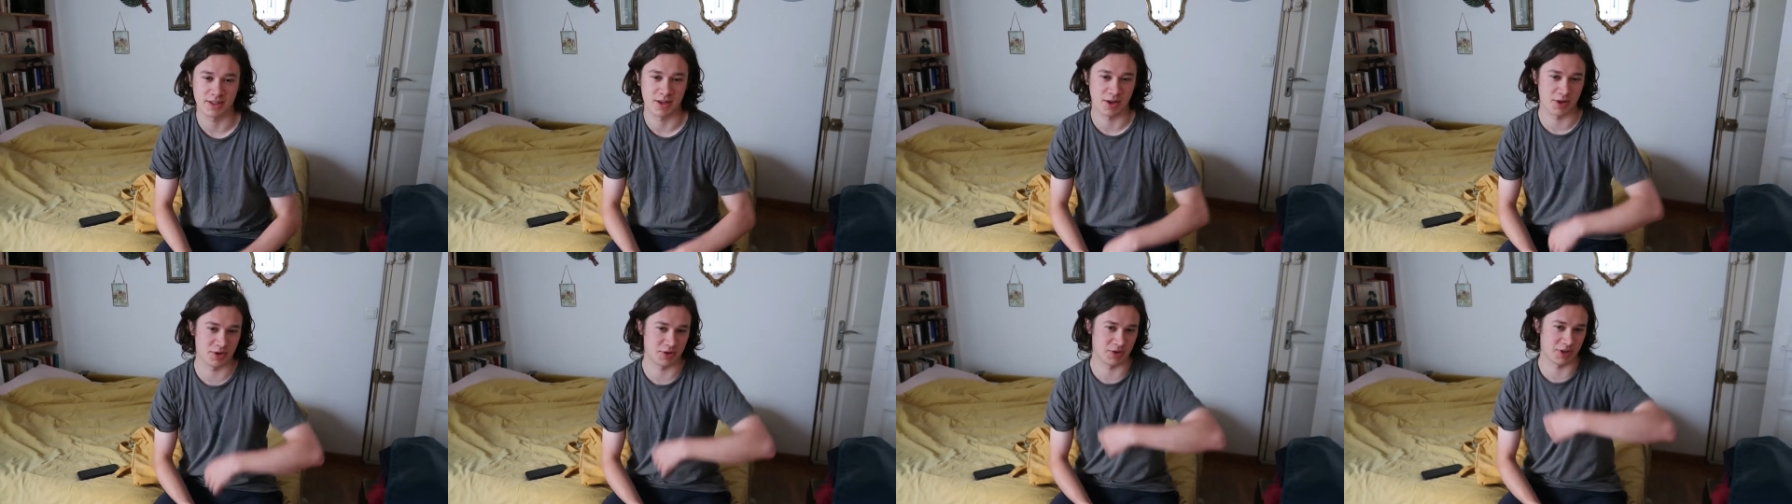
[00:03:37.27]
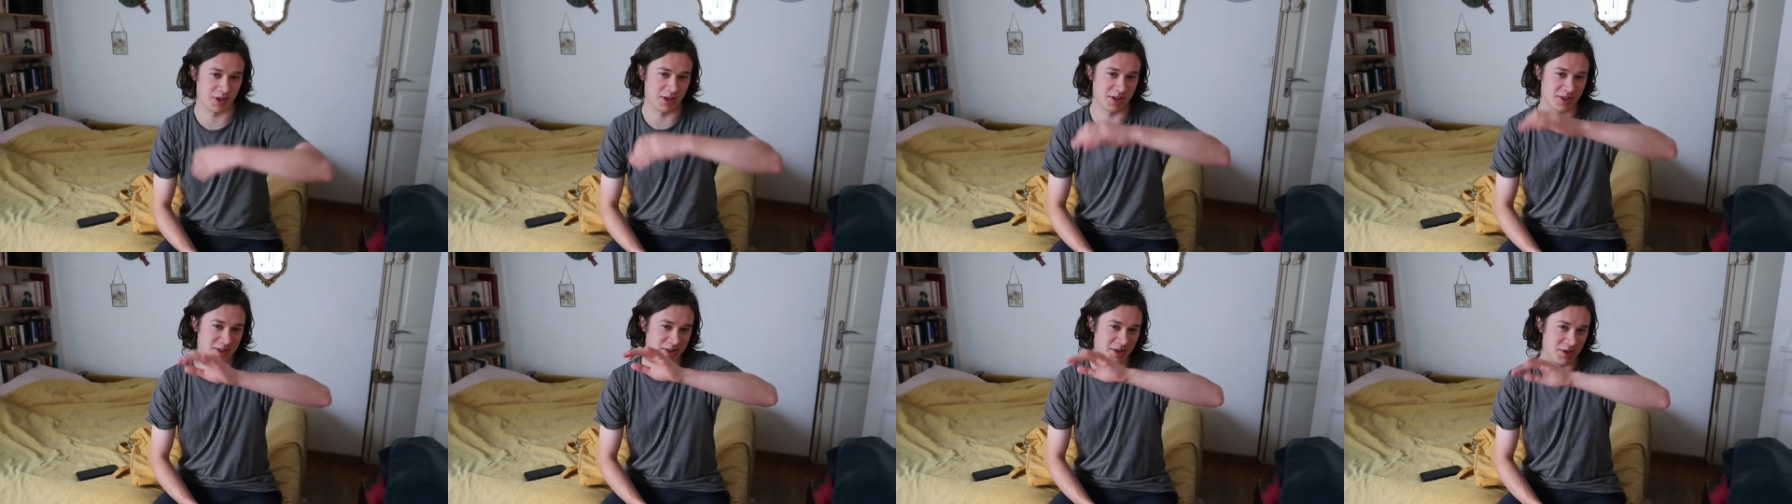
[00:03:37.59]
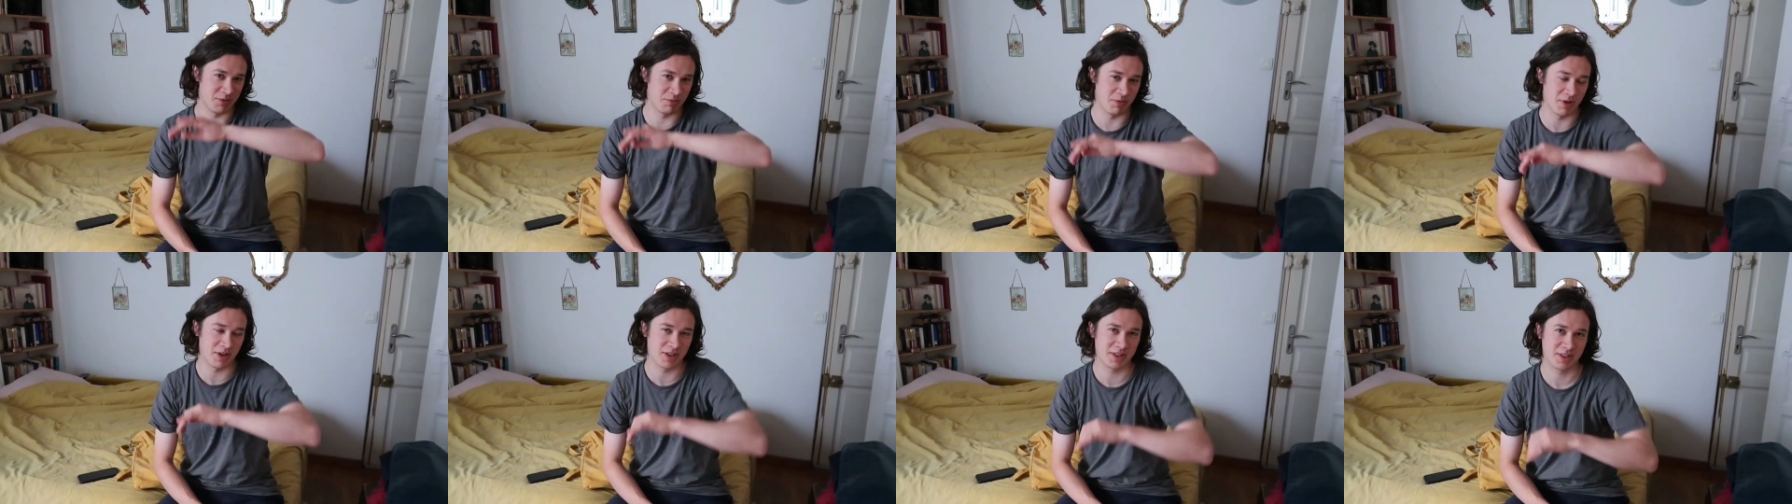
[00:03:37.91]
Slandering her
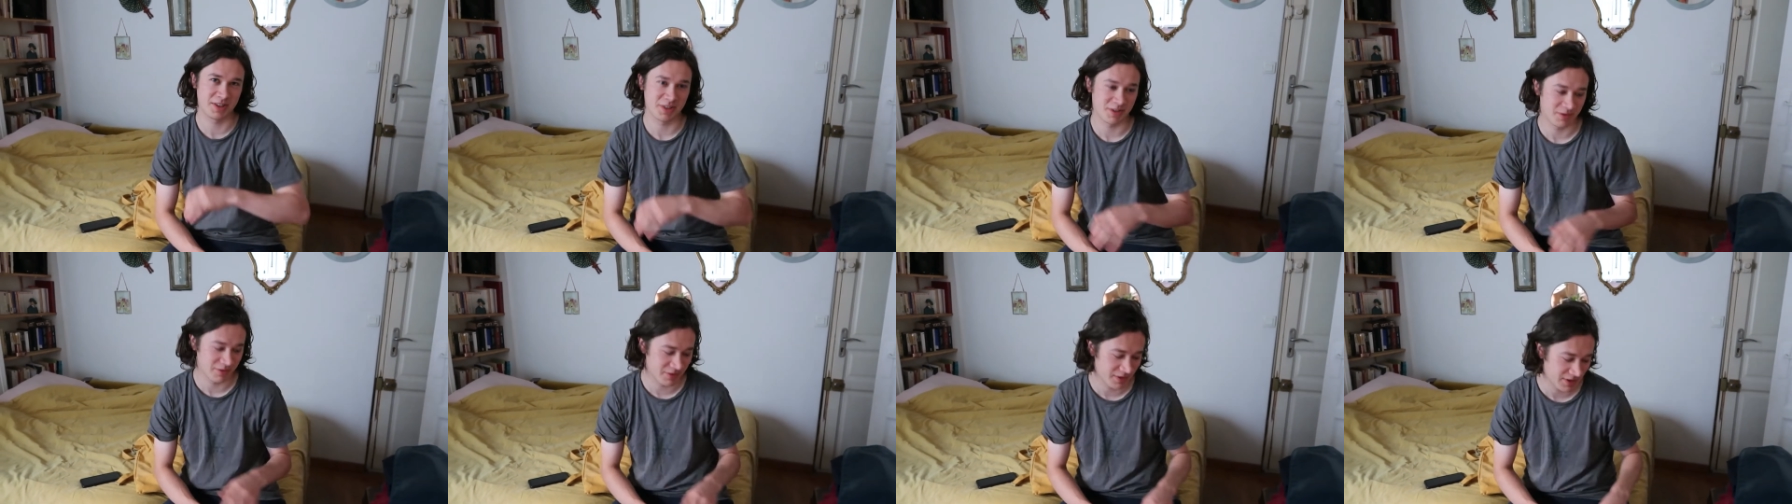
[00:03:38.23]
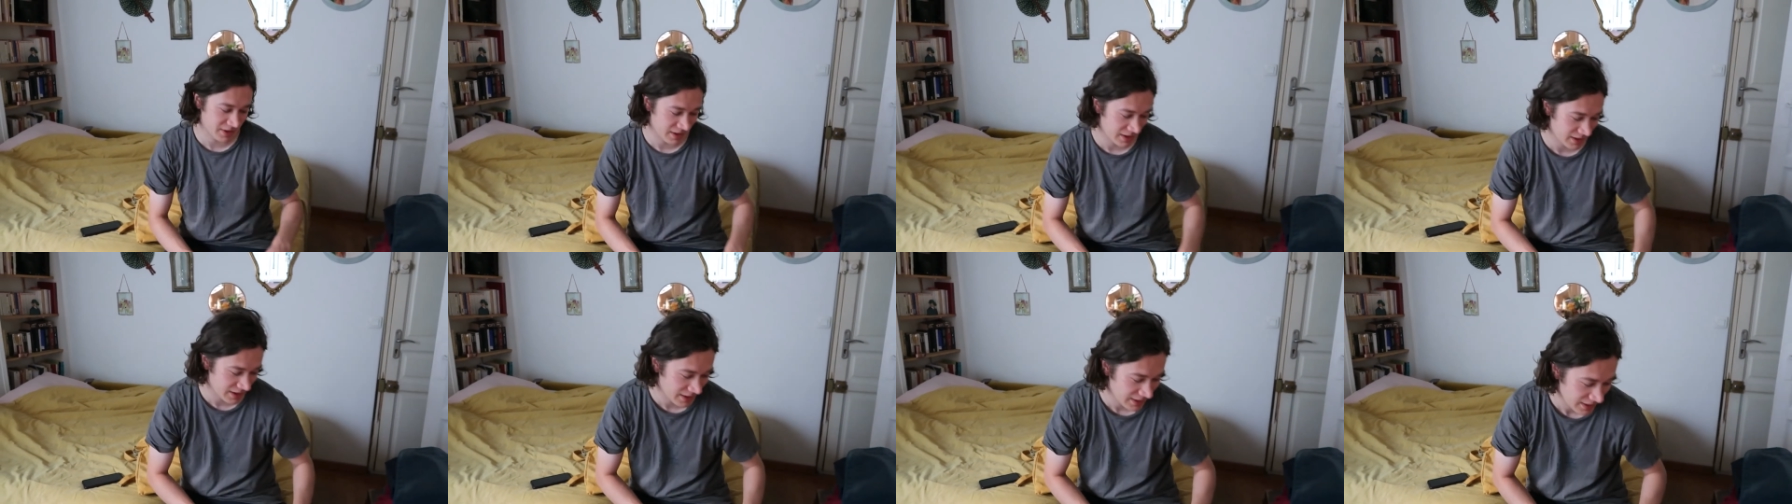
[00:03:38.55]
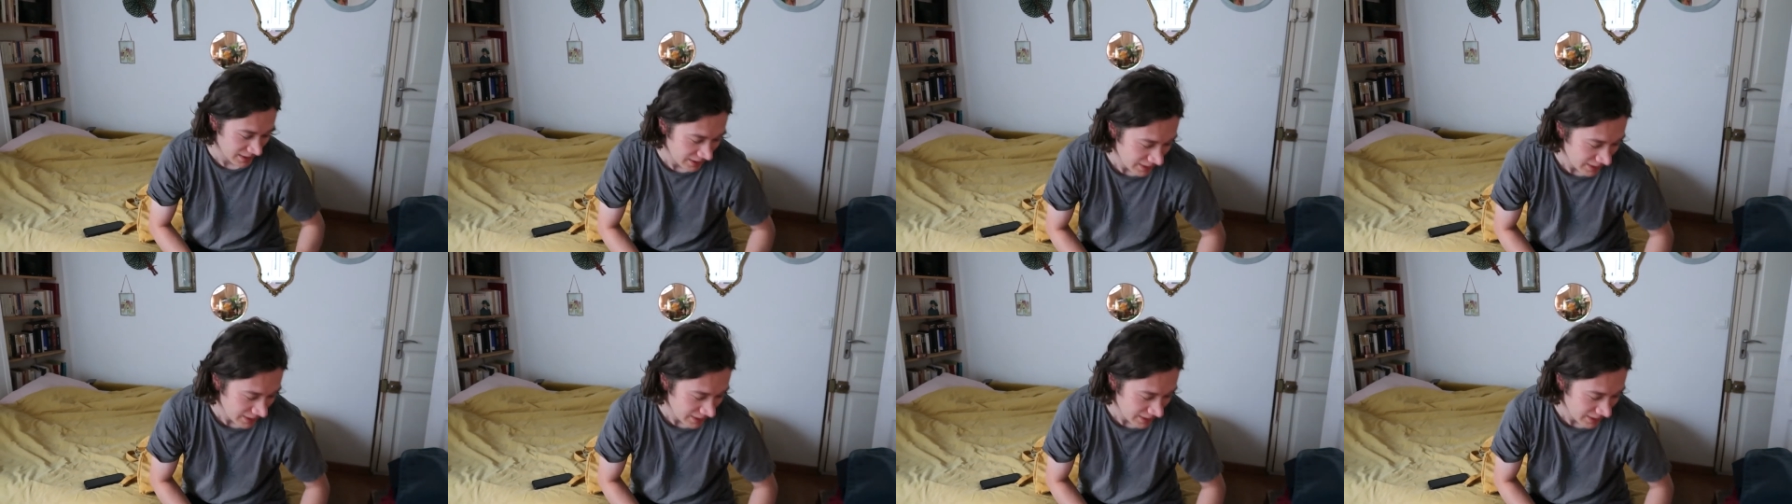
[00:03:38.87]
too much, obviously.